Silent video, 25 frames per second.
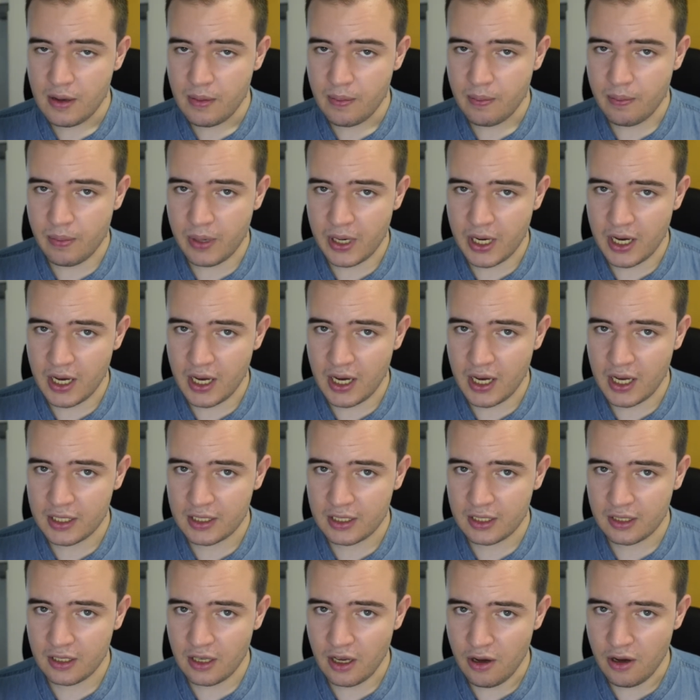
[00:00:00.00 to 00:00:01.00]

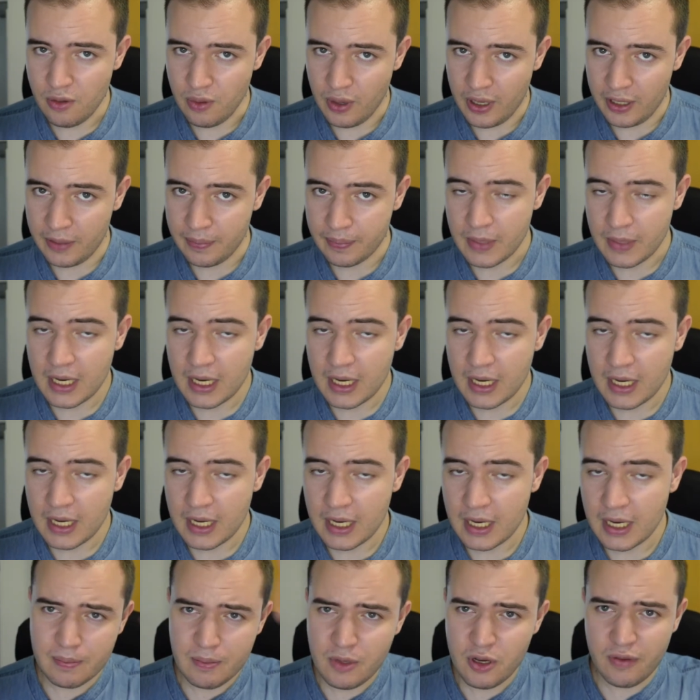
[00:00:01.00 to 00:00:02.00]
But, oh well.
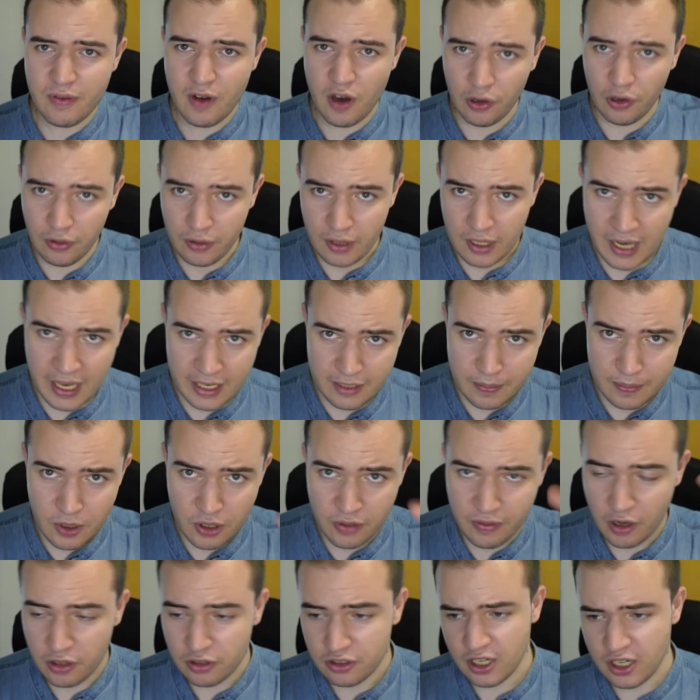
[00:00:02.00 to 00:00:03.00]
Let's move on. Let's
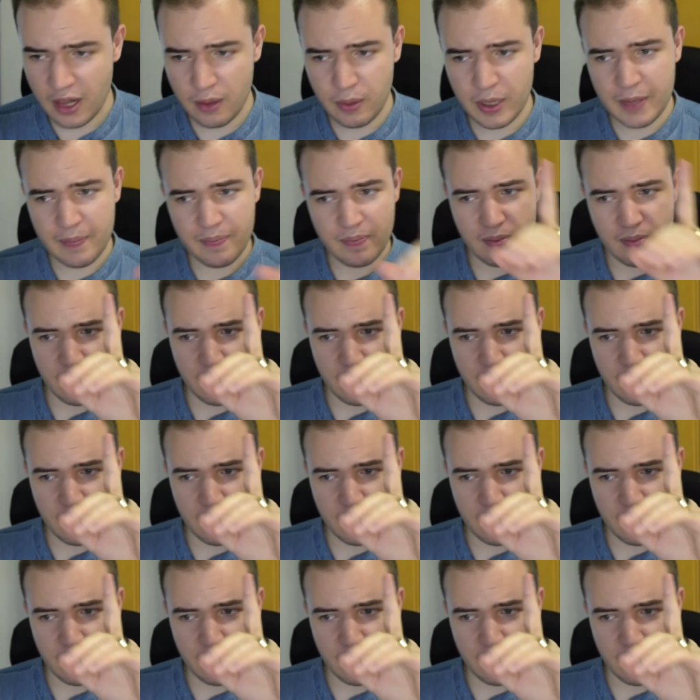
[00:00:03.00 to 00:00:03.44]
move on, shall we?